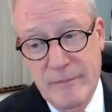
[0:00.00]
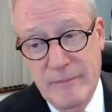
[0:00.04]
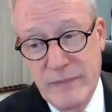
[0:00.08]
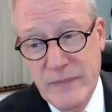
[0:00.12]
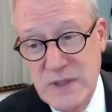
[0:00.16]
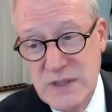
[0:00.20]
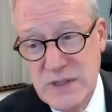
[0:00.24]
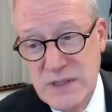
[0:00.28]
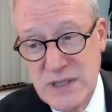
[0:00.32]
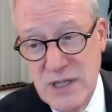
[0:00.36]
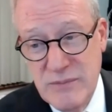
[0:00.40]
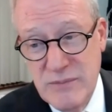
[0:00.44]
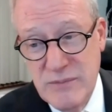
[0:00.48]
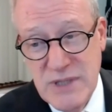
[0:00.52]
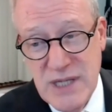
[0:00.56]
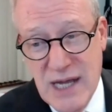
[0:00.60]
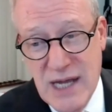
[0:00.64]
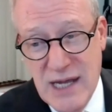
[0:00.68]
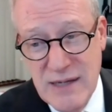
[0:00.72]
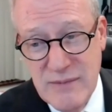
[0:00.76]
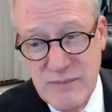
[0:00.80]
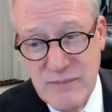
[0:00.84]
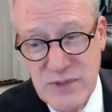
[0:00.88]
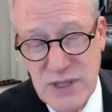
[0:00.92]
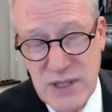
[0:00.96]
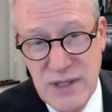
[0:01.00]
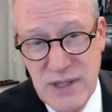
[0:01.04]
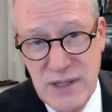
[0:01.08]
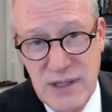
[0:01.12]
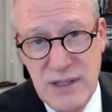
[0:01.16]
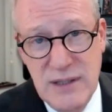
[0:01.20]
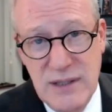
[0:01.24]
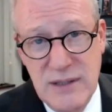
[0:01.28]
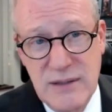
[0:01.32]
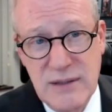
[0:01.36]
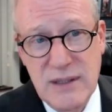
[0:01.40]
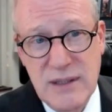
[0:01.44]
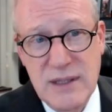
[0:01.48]
Sometimes
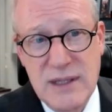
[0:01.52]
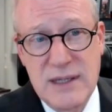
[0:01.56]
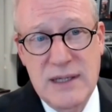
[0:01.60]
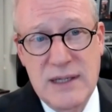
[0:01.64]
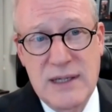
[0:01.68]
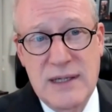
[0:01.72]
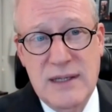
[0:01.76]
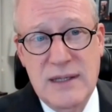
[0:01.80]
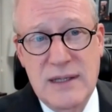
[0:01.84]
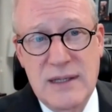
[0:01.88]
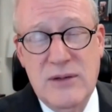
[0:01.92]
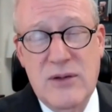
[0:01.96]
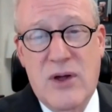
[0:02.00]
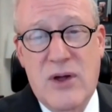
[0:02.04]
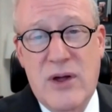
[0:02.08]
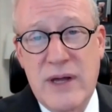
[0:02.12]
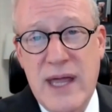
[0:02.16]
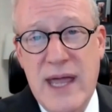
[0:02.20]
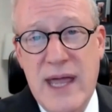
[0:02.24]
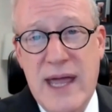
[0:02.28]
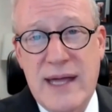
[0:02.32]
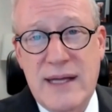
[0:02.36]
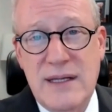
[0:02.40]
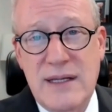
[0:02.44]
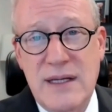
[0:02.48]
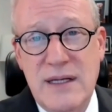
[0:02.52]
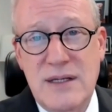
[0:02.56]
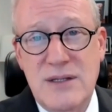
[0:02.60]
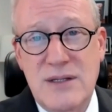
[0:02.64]
the long-acting